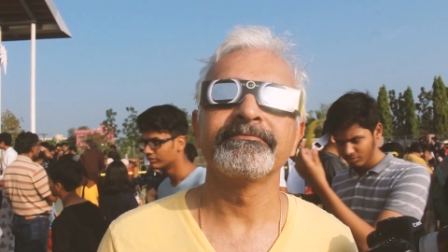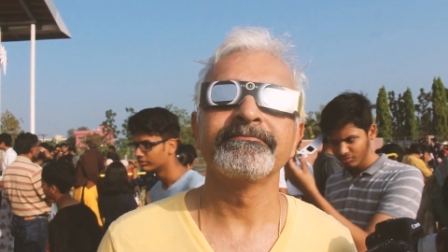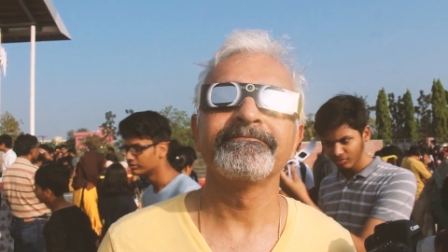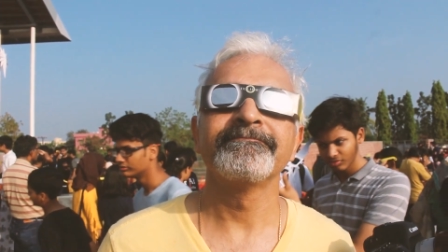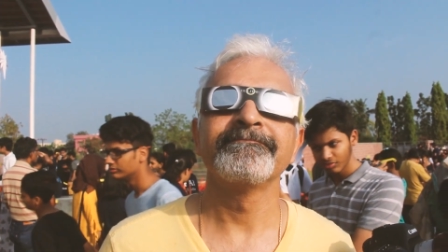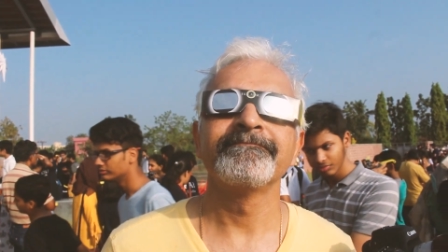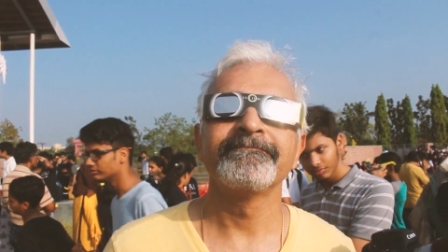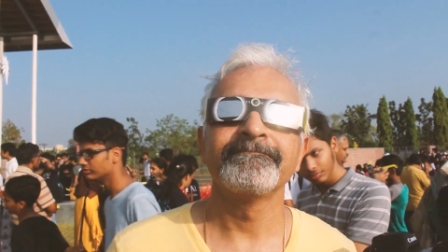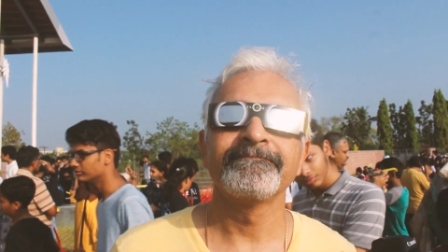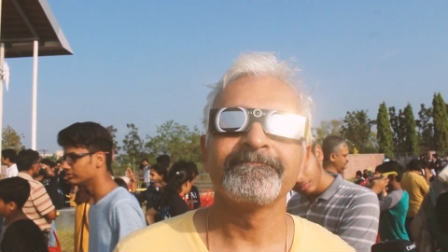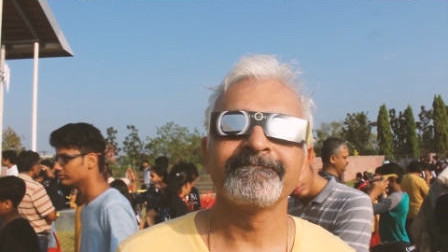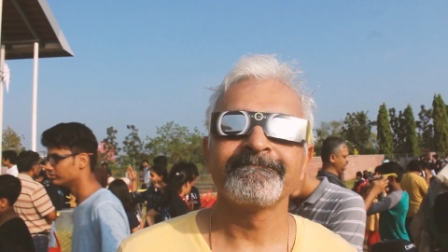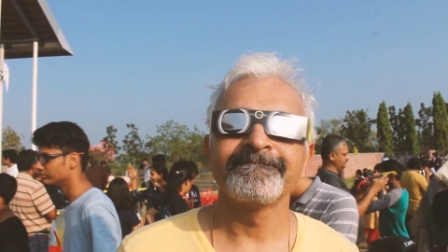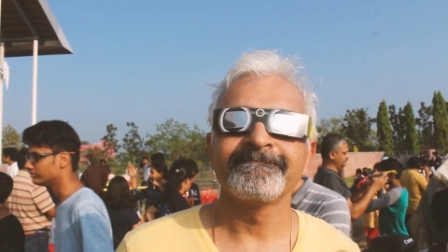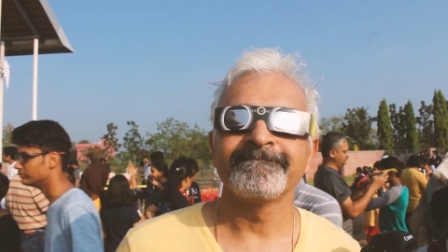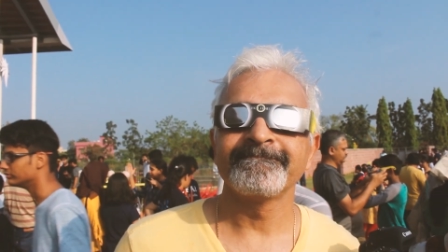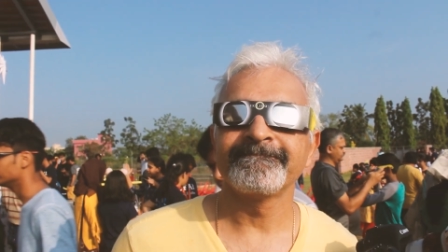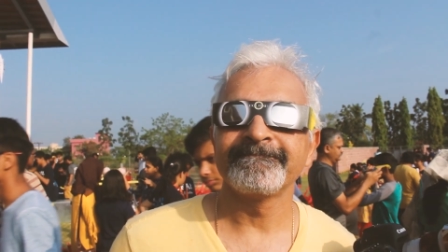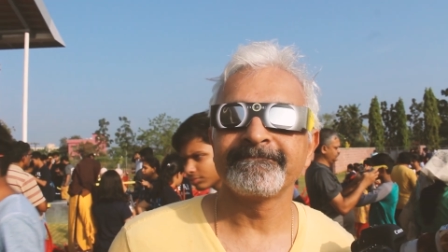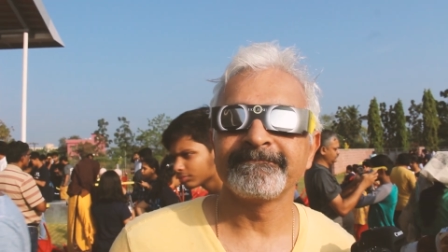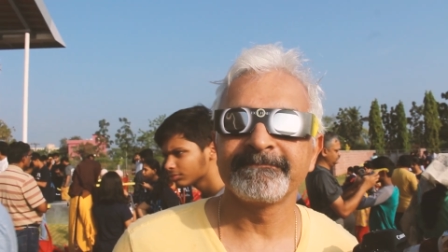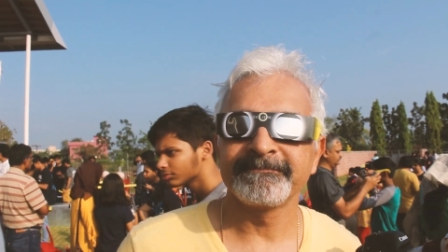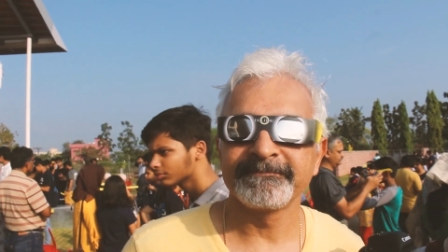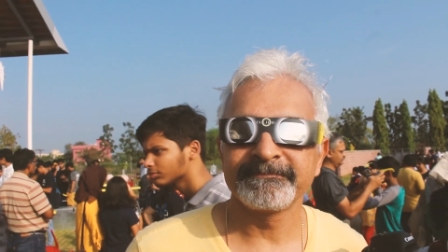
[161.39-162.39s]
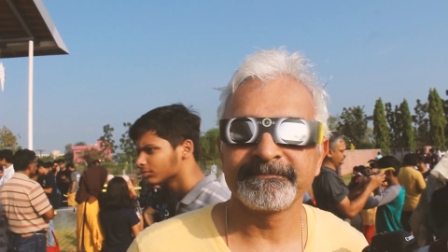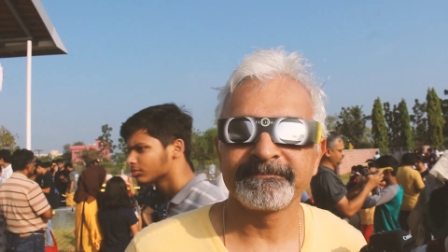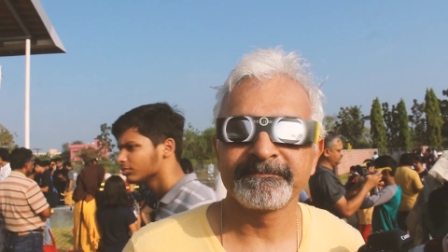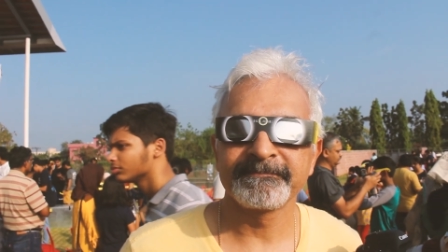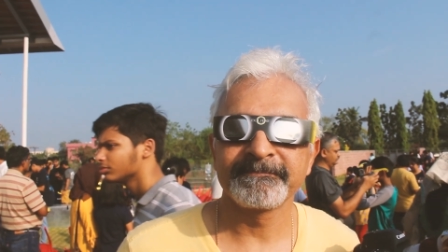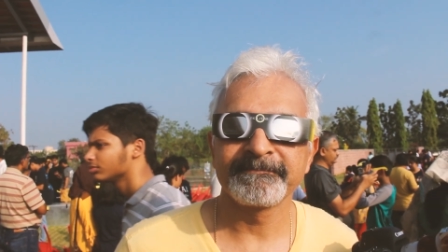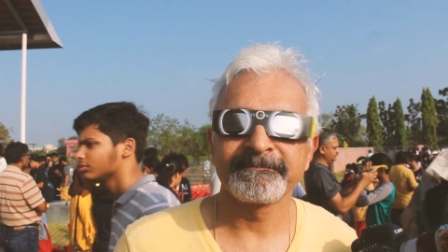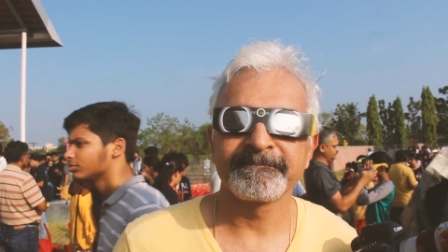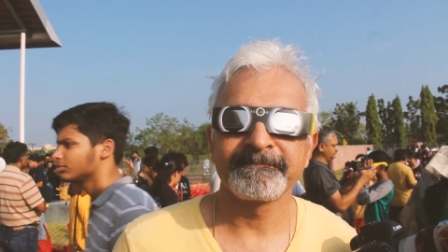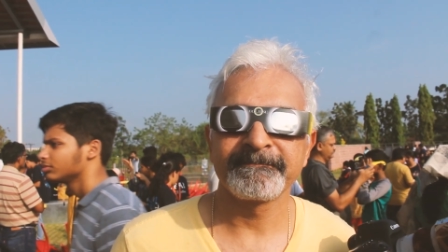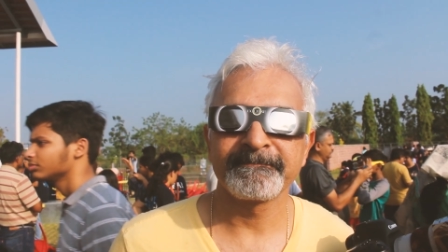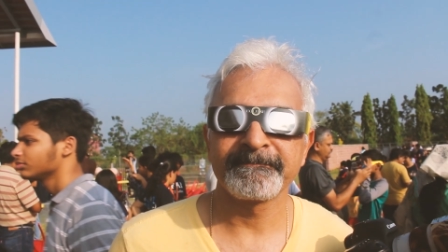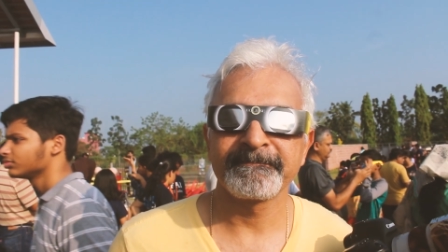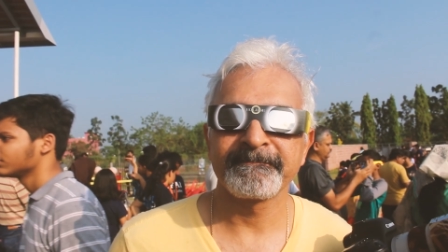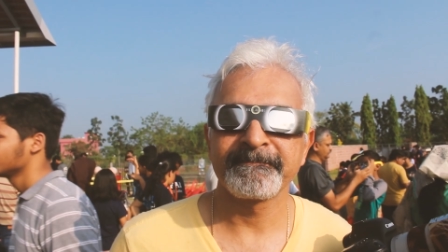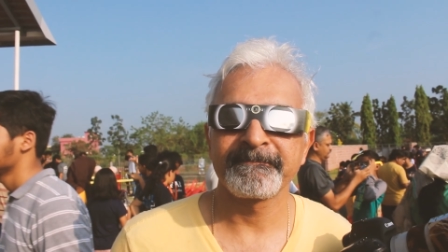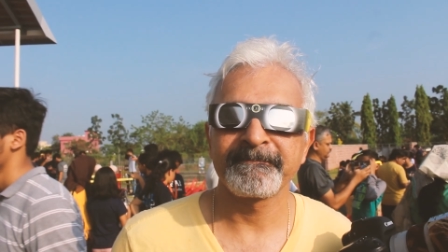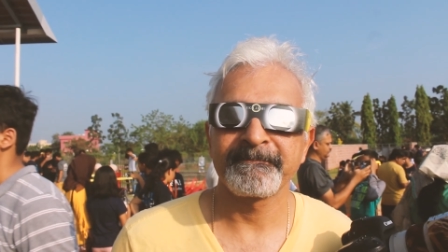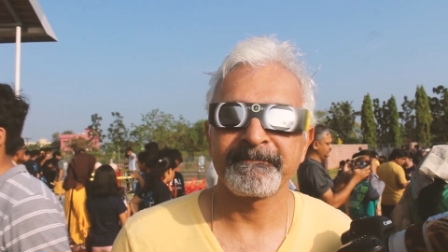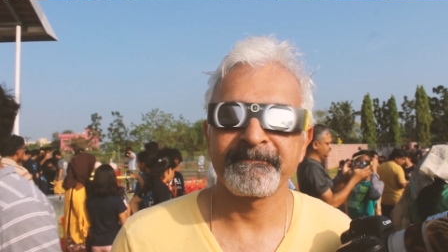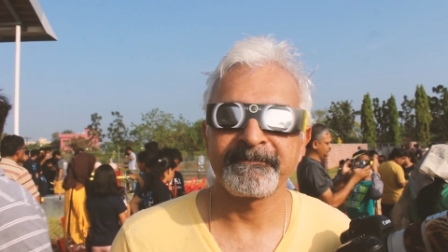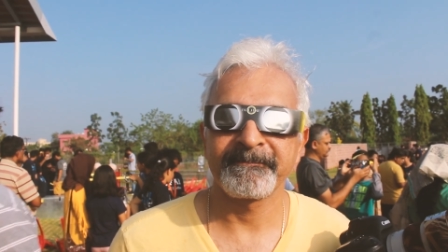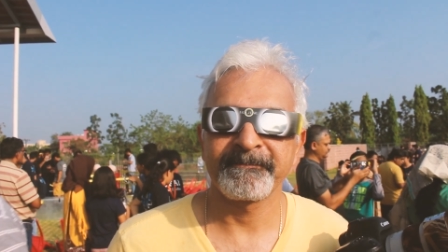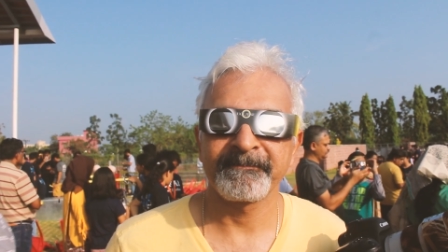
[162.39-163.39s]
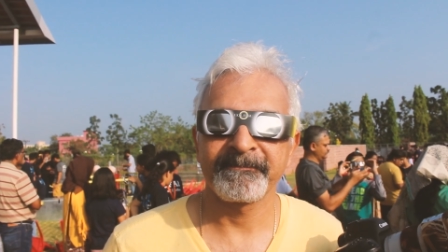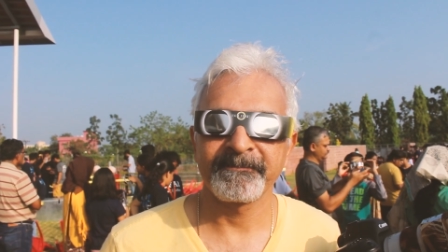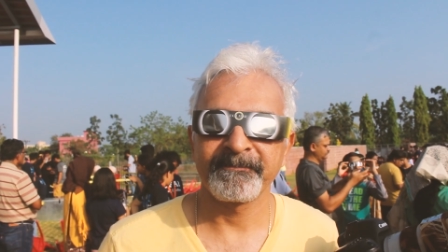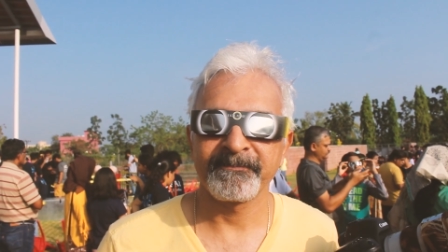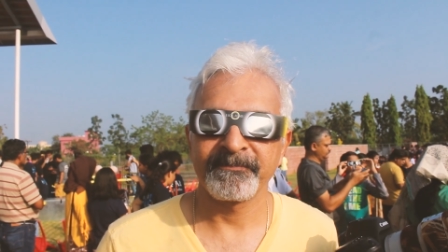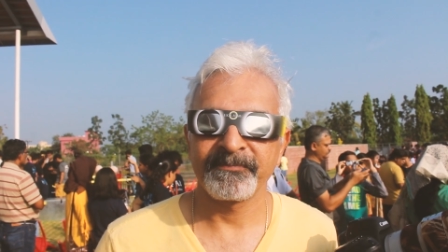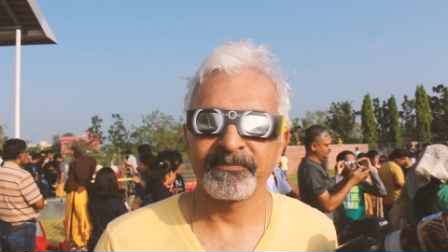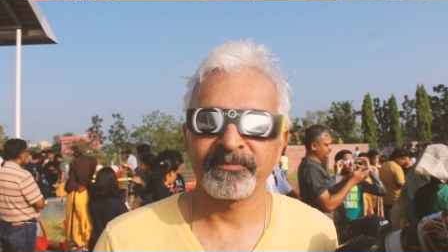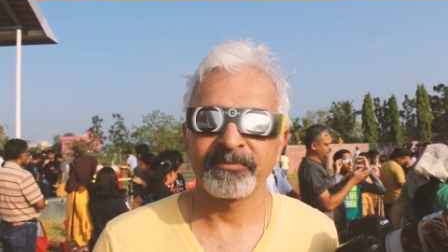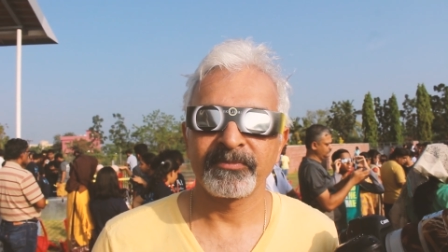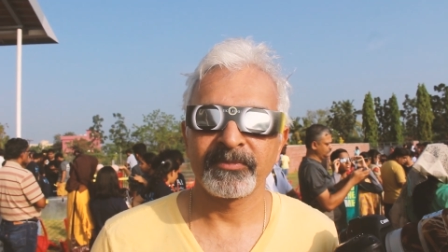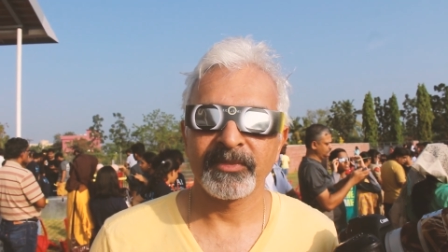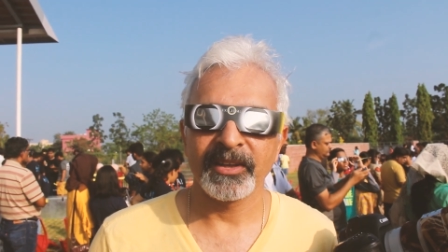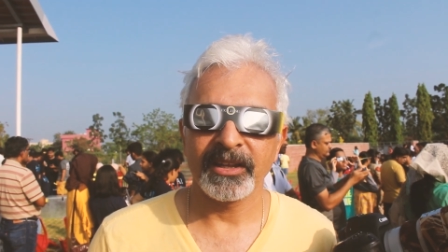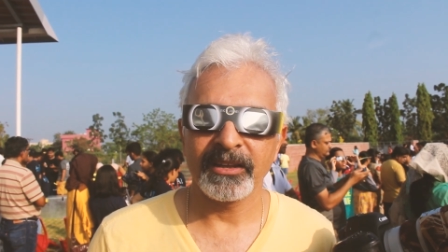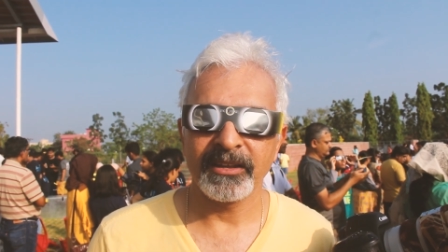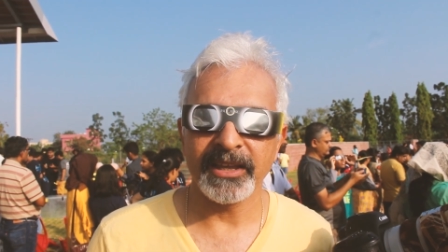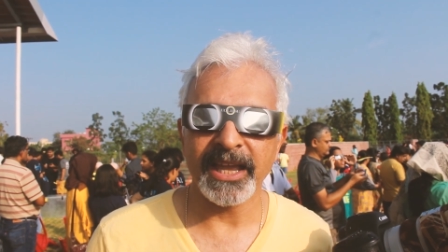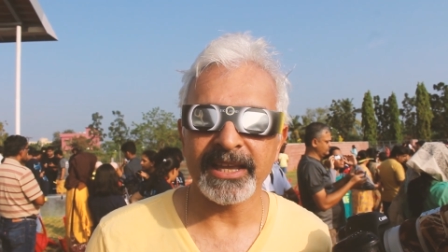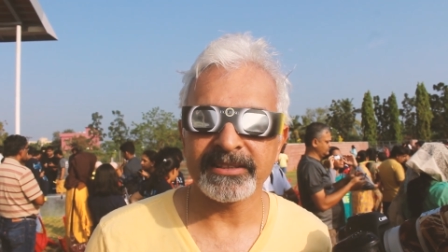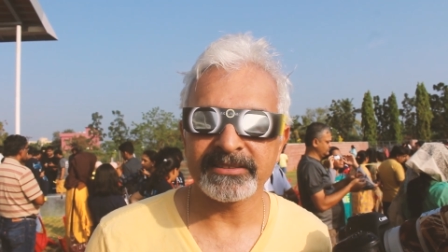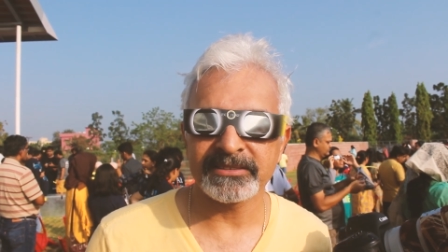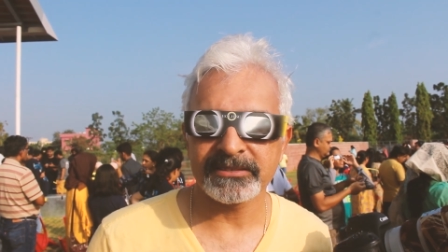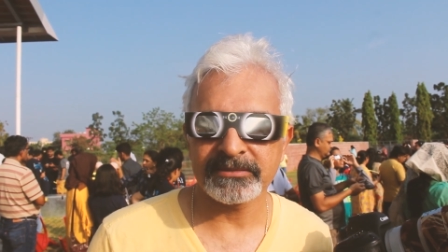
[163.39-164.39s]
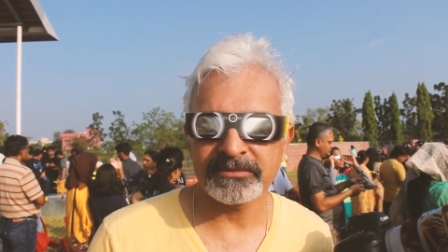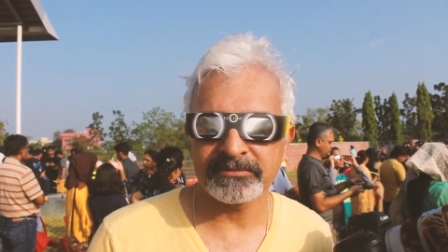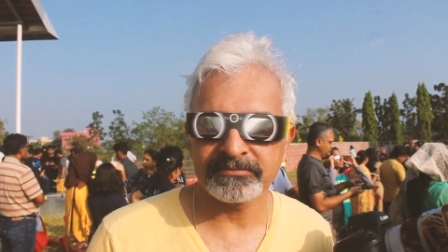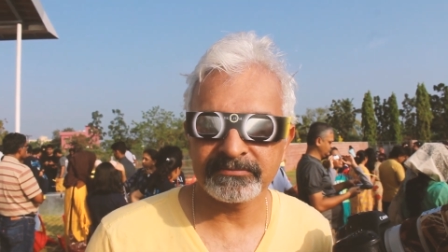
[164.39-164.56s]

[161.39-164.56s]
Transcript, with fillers: So you traveled all the year just for this one day? Yes.